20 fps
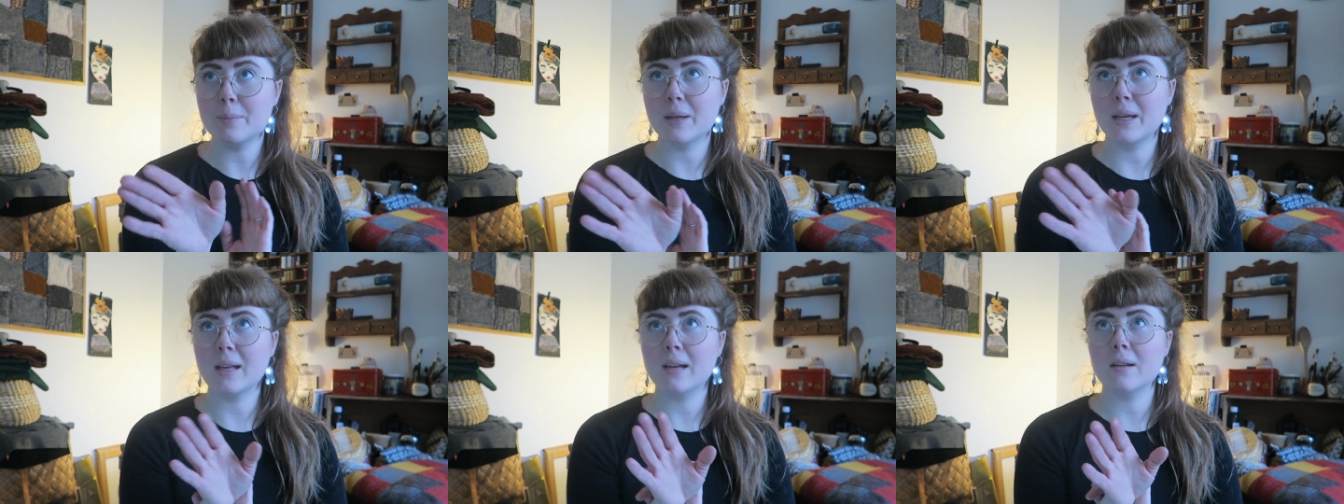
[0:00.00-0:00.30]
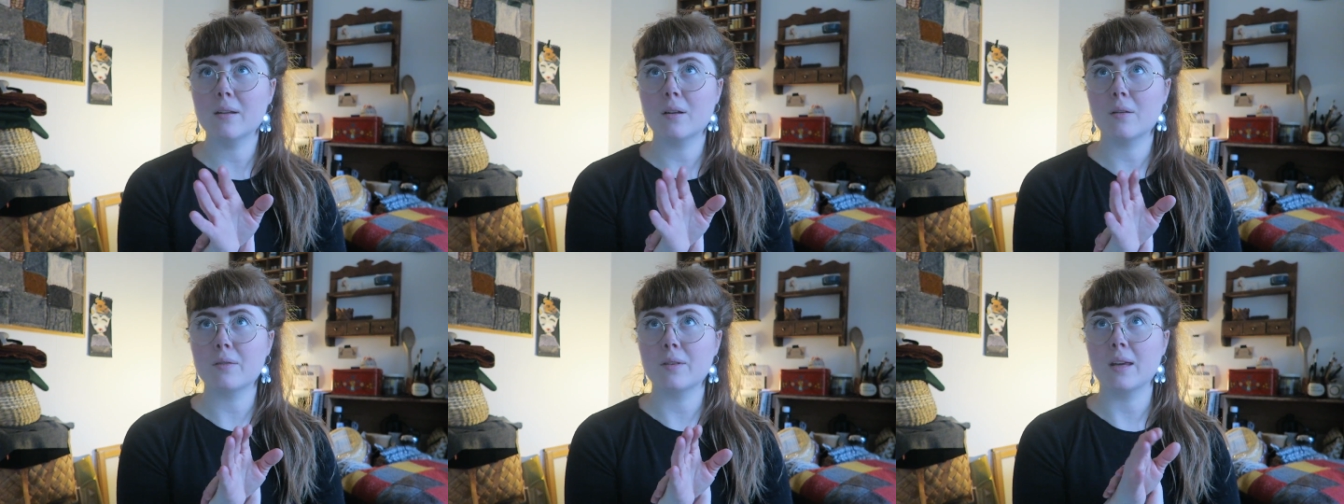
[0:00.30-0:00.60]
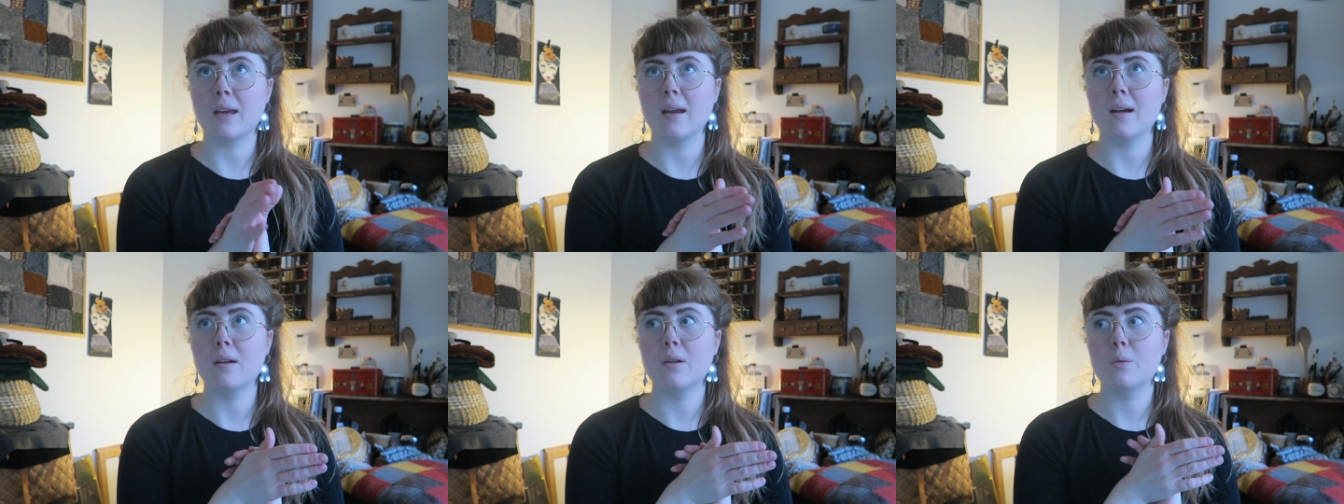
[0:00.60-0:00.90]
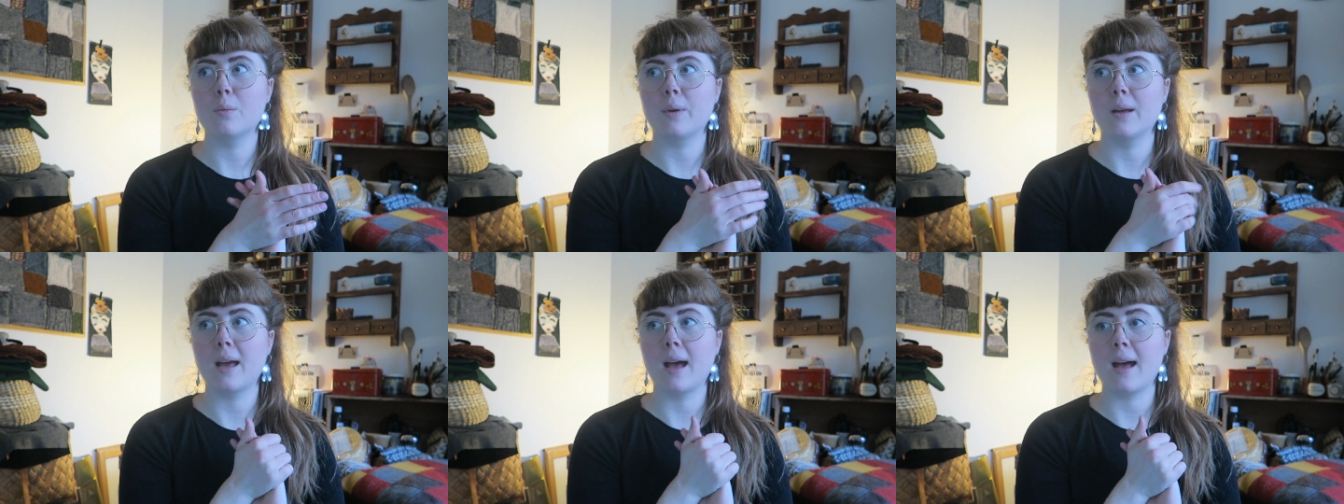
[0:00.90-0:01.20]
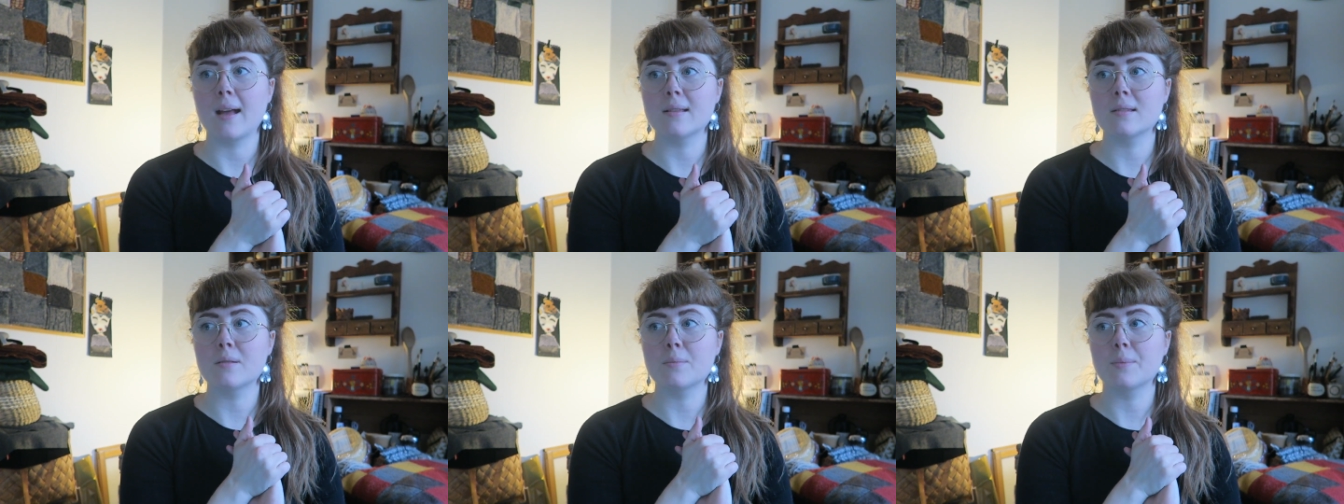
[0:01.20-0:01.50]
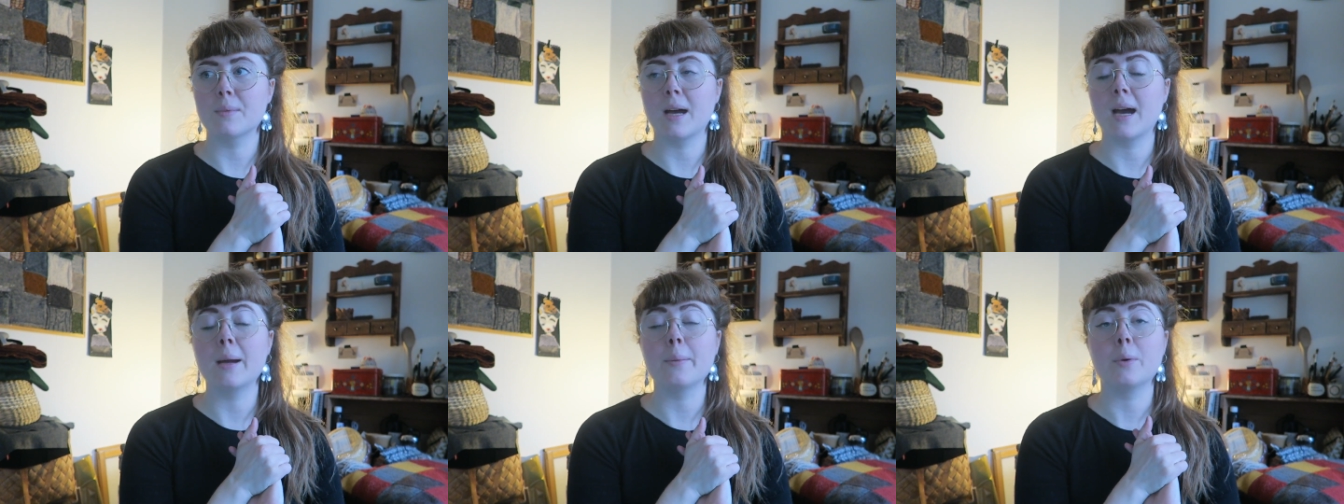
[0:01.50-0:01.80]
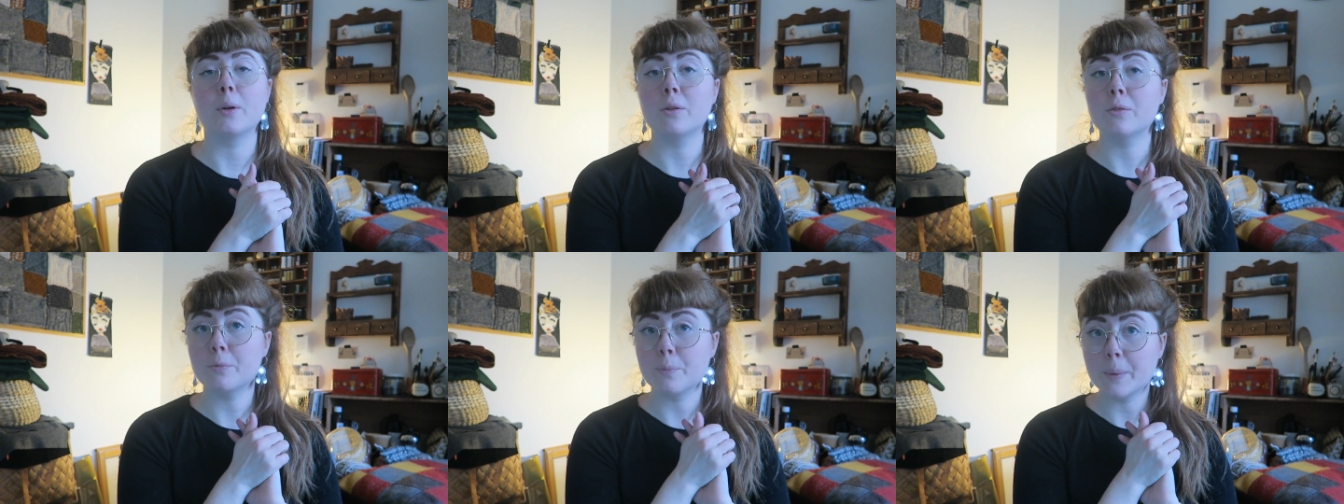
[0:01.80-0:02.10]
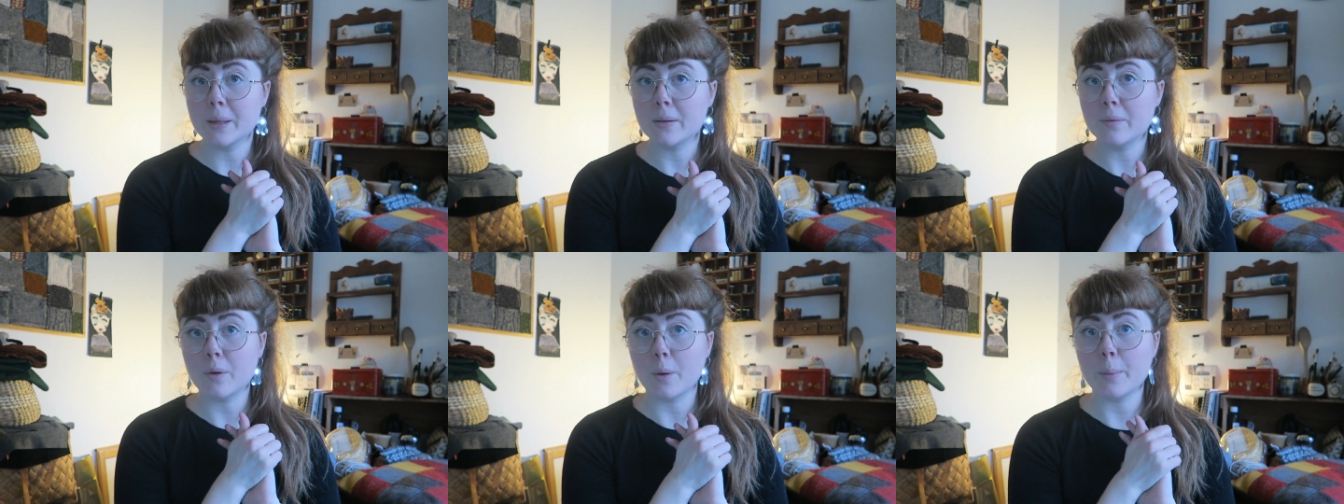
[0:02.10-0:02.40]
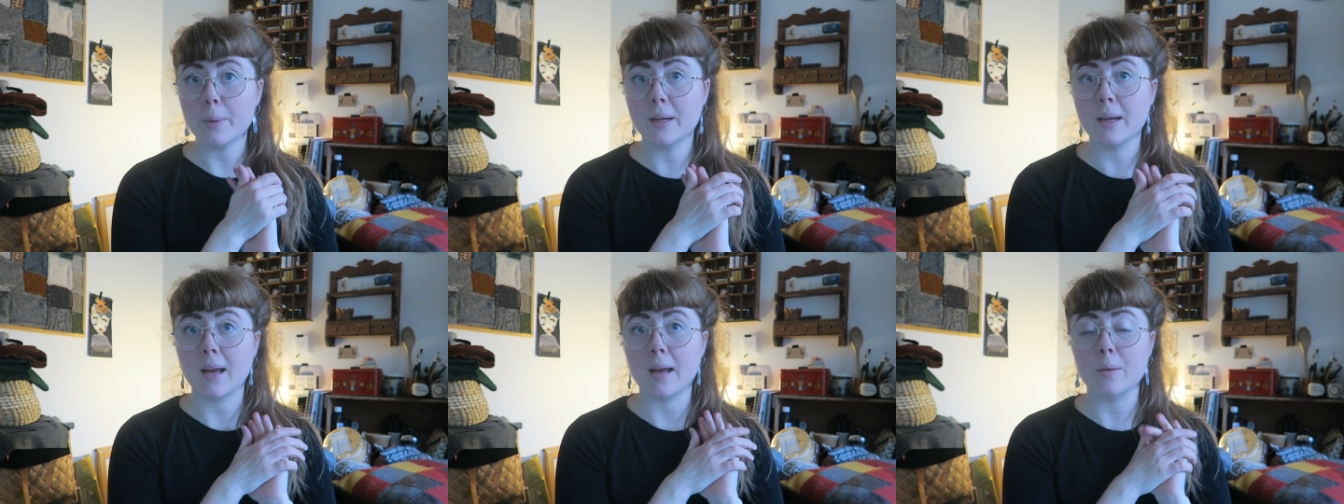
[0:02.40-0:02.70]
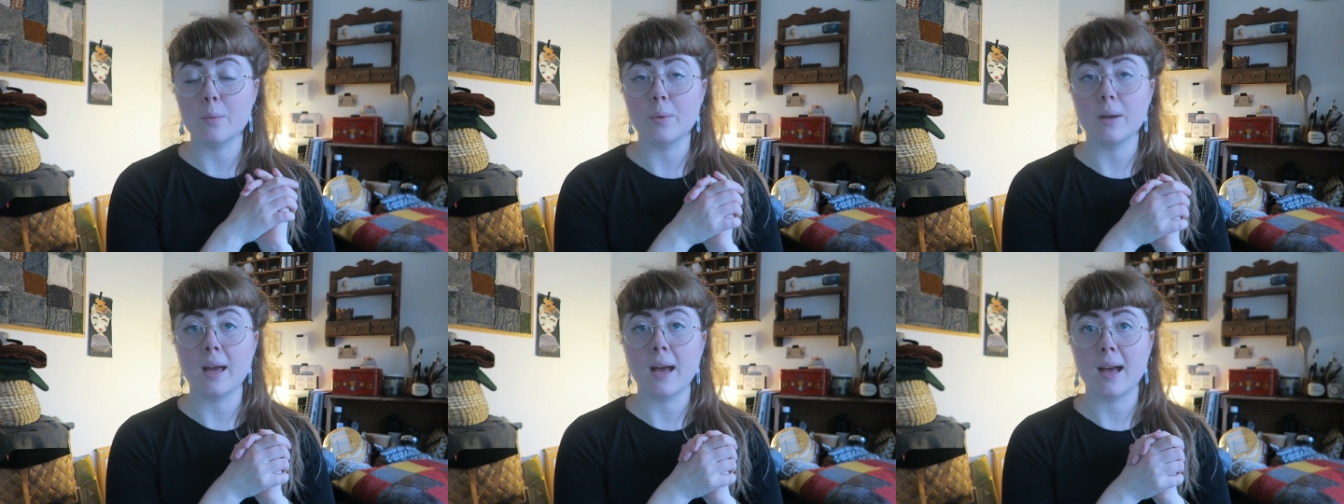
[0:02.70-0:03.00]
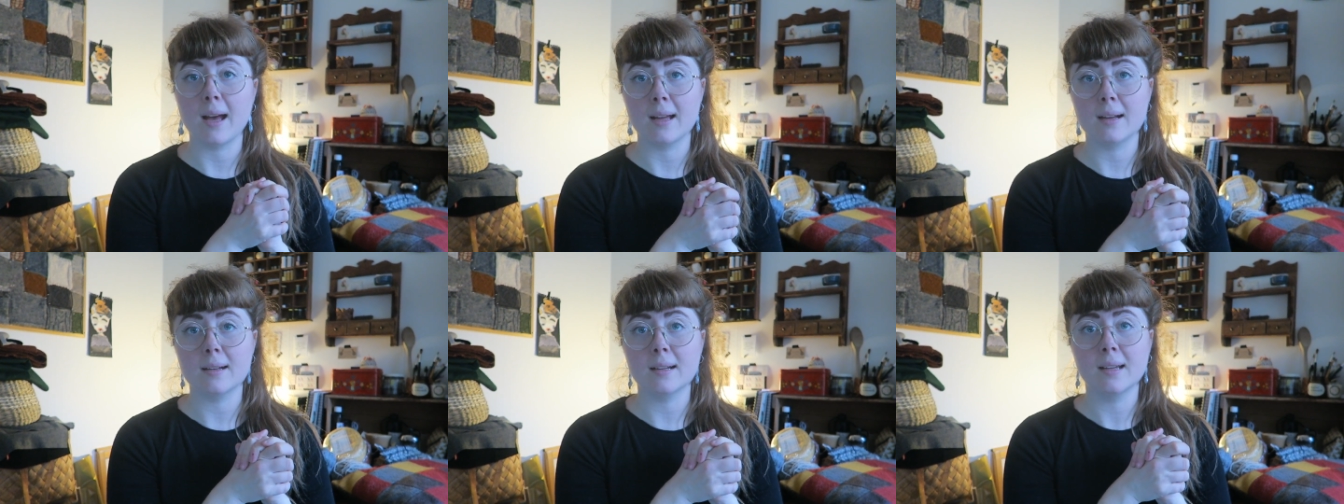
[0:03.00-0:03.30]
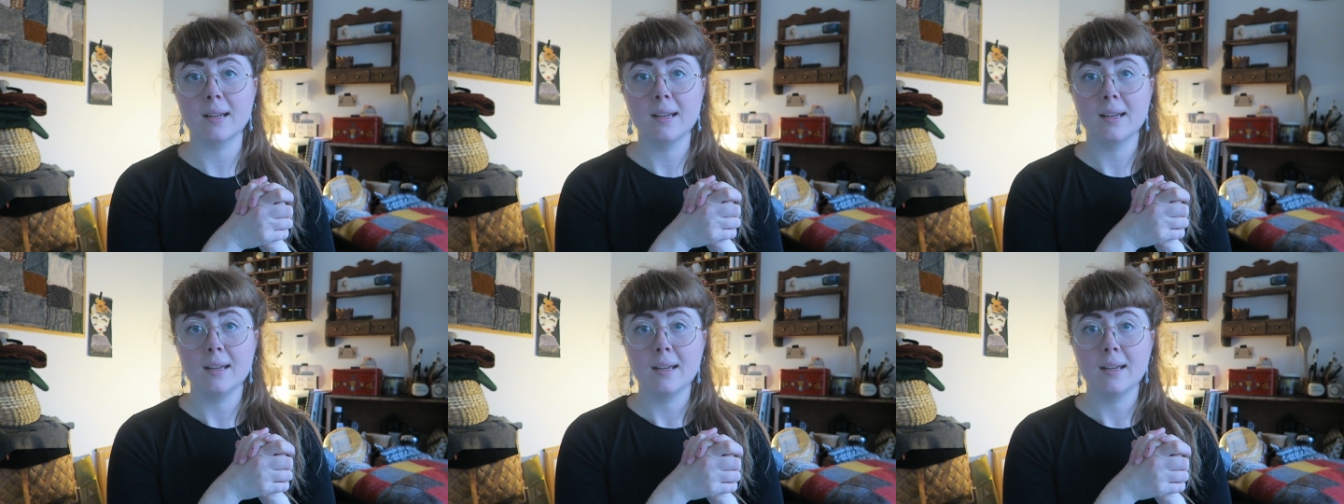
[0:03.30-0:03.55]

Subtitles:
beginning of the year we had some time off, me and Robin, and we had